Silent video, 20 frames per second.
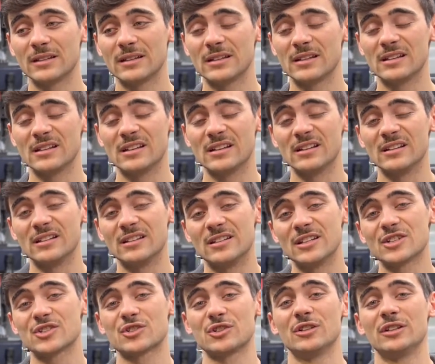And
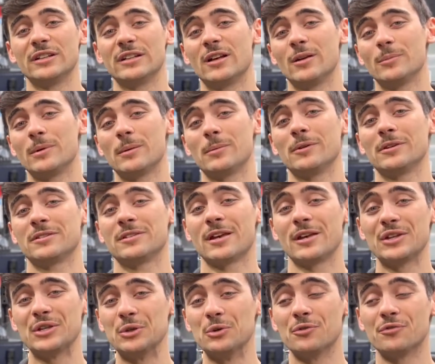additionally, I'll be able to
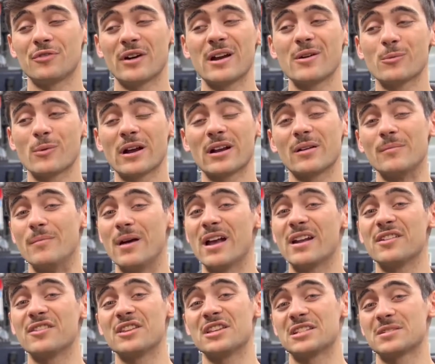tell you if I
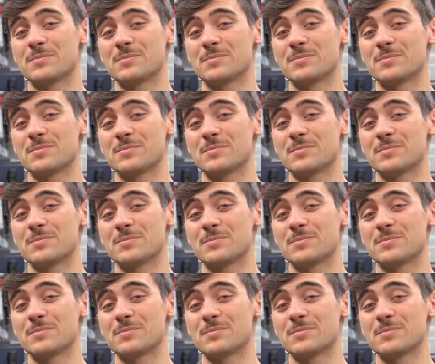recommend this